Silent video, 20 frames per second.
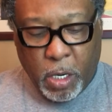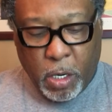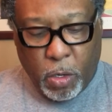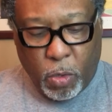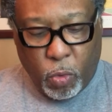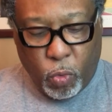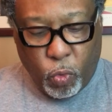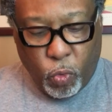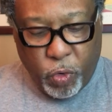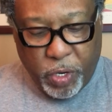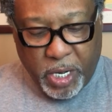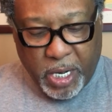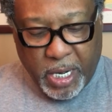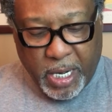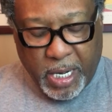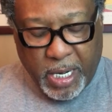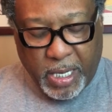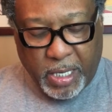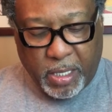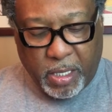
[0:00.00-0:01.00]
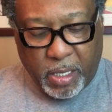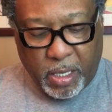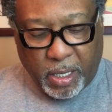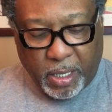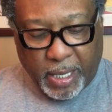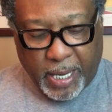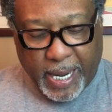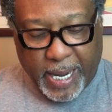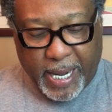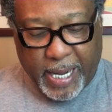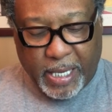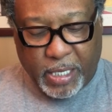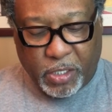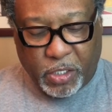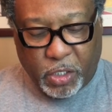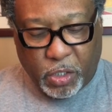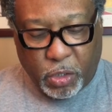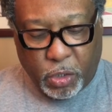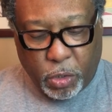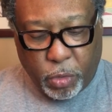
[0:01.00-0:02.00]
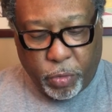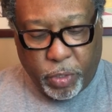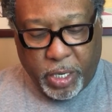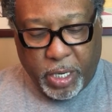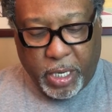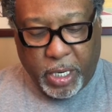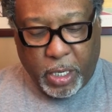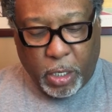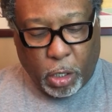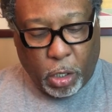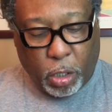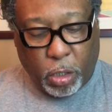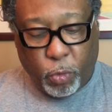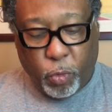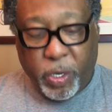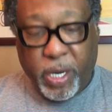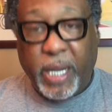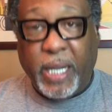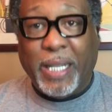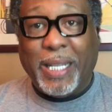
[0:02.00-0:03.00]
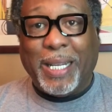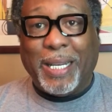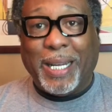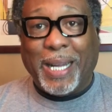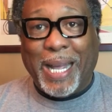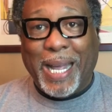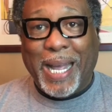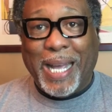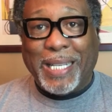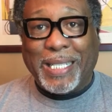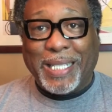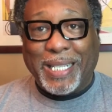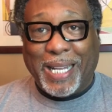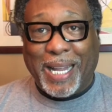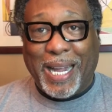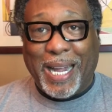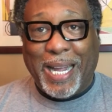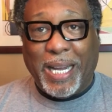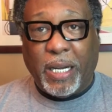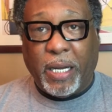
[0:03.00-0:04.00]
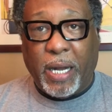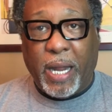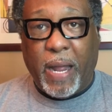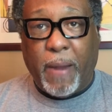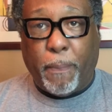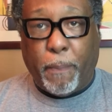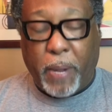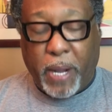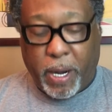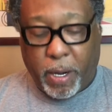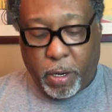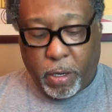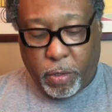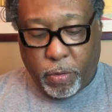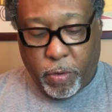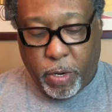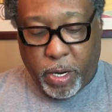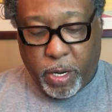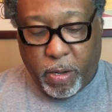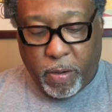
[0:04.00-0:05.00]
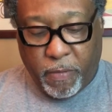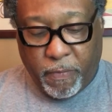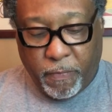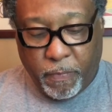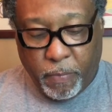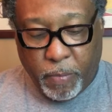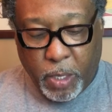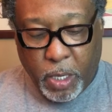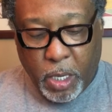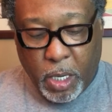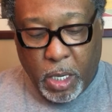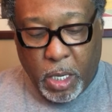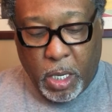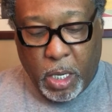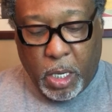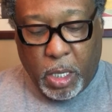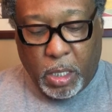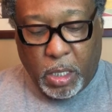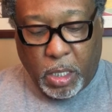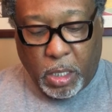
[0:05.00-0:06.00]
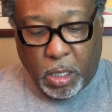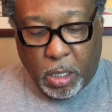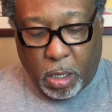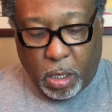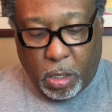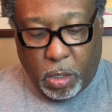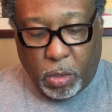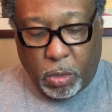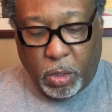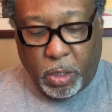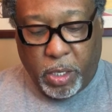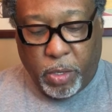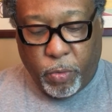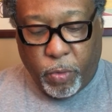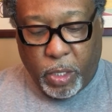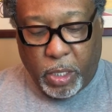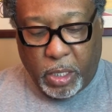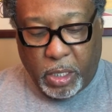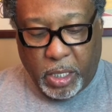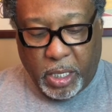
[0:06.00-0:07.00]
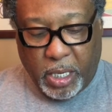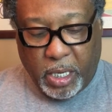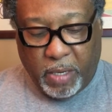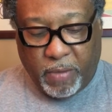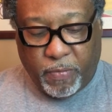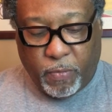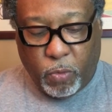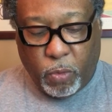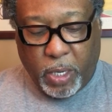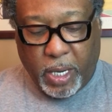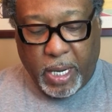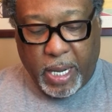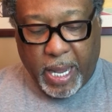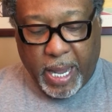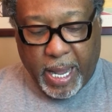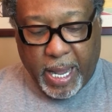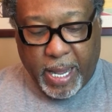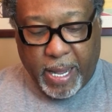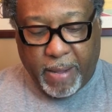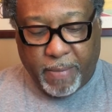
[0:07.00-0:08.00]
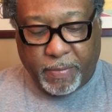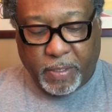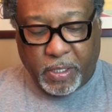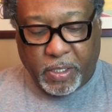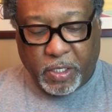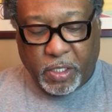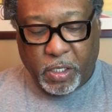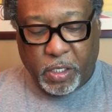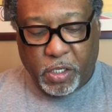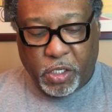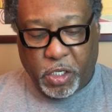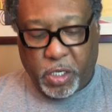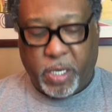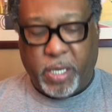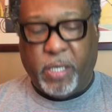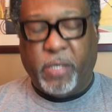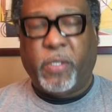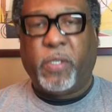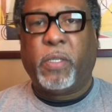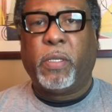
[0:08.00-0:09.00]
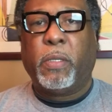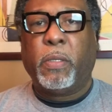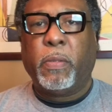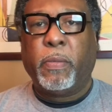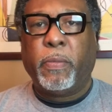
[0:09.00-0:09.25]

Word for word: Read the last three or read the last line of that paragraph. The only relief we have to suggest